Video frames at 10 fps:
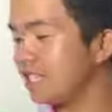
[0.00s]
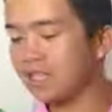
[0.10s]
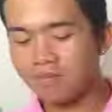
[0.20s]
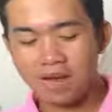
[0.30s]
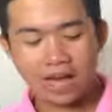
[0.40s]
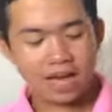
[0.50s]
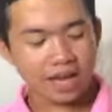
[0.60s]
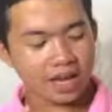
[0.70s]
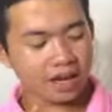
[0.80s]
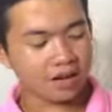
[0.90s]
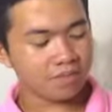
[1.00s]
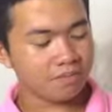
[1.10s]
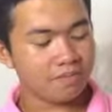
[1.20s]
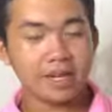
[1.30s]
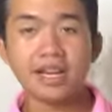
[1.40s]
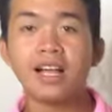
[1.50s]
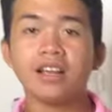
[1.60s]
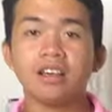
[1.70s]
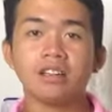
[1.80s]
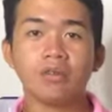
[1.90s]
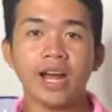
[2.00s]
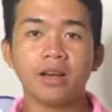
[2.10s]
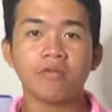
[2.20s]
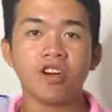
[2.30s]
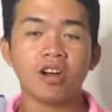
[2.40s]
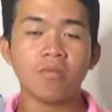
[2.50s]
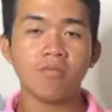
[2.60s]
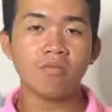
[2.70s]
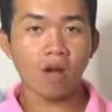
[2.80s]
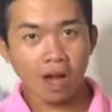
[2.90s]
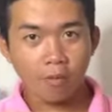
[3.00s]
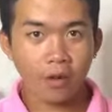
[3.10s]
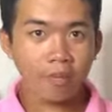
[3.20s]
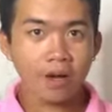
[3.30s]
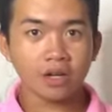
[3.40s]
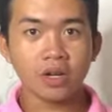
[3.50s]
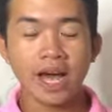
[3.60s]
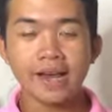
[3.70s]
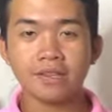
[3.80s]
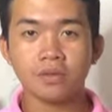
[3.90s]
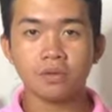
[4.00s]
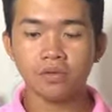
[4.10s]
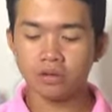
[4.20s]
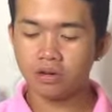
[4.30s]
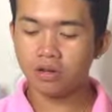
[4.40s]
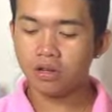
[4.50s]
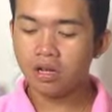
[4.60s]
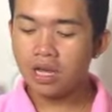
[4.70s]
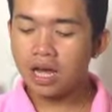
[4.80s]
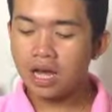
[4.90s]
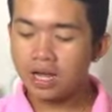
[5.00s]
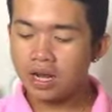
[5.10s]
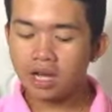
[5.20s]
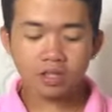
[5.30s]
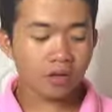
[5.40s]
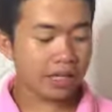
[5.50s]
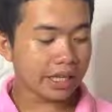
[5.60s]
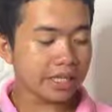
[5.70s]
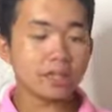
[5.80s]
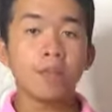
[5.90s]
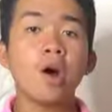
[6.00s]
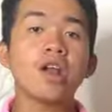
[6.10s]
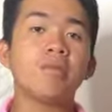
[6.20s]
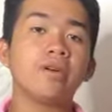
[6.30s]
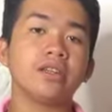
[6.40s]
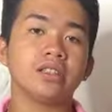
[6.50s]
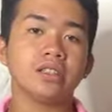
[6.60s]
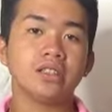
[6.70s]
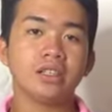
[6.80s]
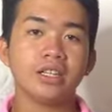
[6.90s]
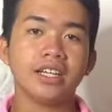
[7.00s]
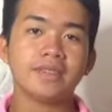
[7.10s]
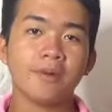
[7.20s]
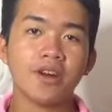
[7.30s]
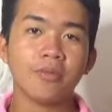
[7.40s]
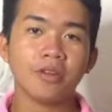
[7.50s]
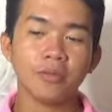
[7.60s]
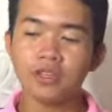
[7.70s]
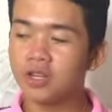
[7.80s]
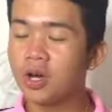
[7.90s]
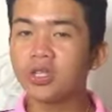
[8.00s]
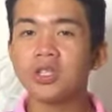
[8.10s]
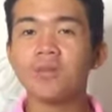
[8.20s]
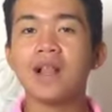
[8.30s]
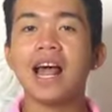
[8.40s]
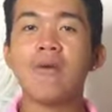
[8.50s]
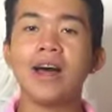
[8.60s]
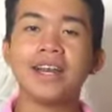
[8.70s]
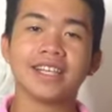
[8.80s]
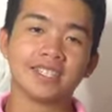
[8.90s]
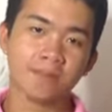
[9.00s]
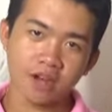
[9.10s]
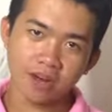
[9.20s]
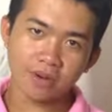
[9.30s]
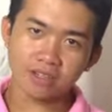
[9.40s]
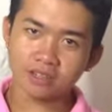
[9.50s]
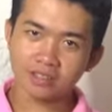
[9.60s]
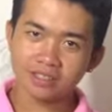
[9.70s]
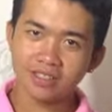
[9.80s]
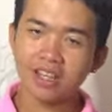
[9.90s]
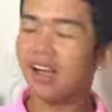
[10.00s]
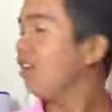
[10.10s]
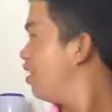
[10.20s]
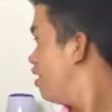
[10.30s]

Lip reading: is my medallion right from way back in high school, no? And actually, it's spawnable. It's spawnable. When you go to Palawan, it's spawnable. No?